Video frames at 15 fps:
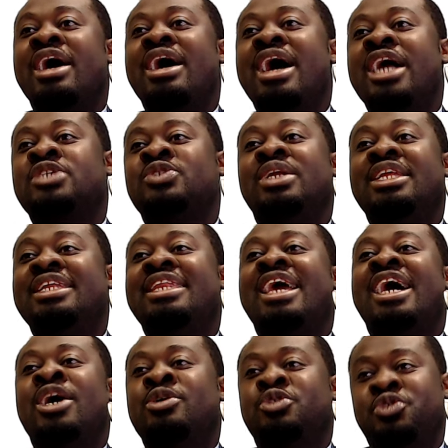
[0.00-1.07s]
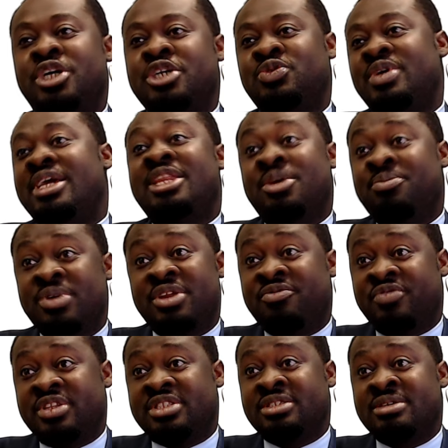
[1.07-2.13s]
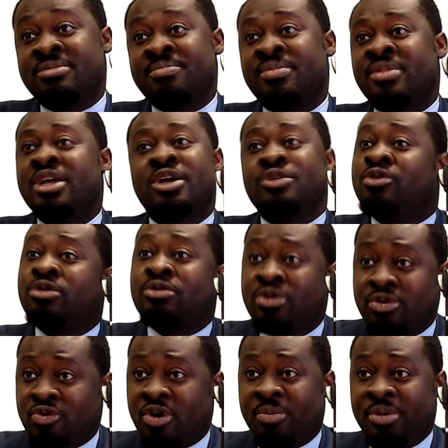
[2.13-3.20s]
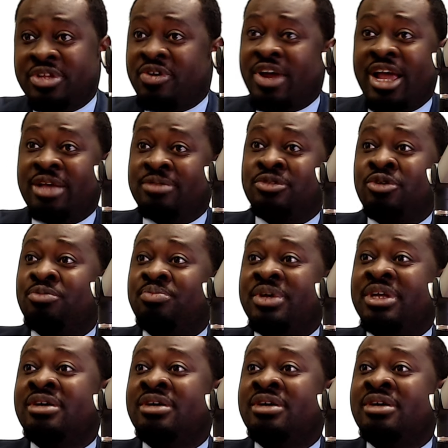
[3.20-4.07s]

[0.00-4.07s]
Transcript: actually now trying to get the benefits. Don't commit crimes. Don't